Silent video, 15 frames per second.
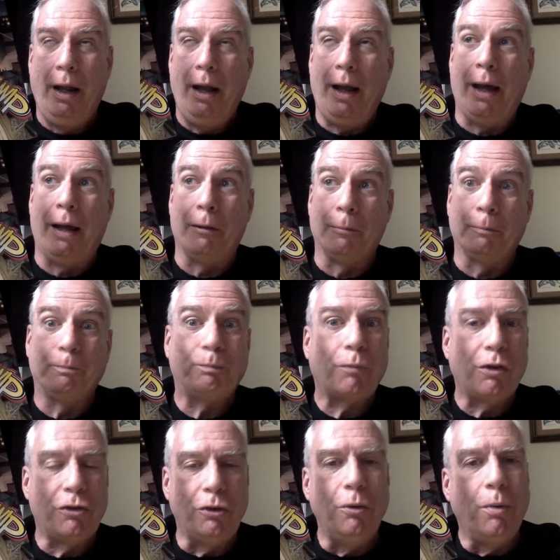Uh,
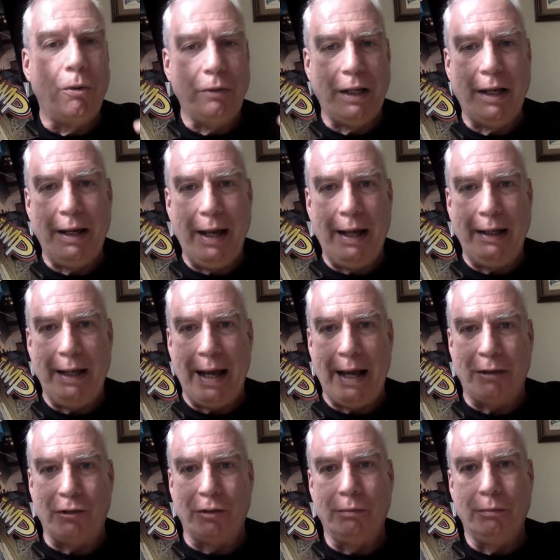so you won't get any
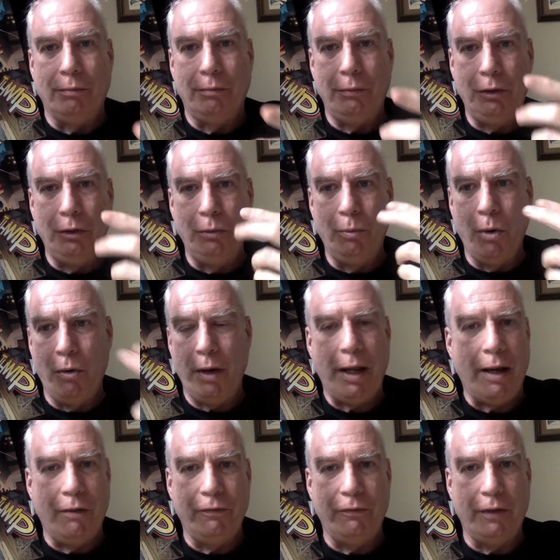action. You won't
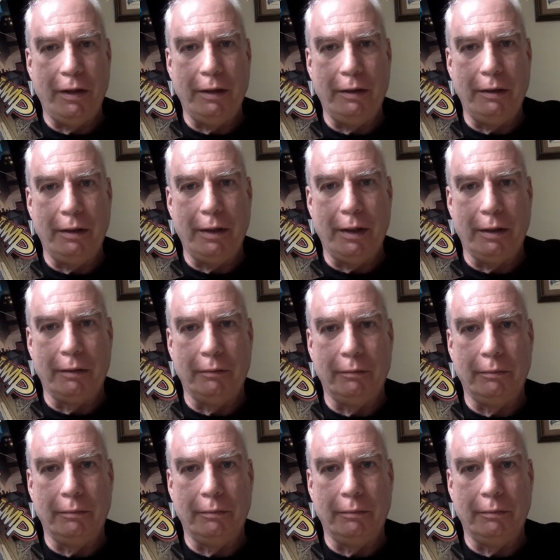have an uh,